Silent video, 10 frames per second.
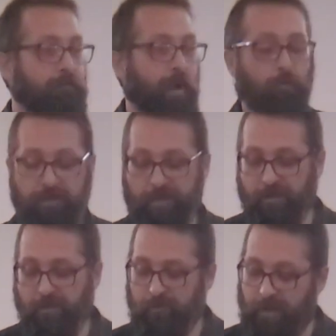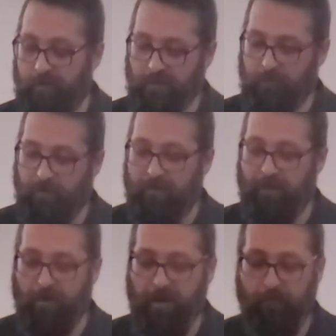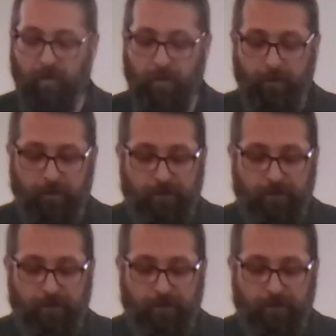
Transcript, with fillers: I won't say that too loud because we're not there yet, but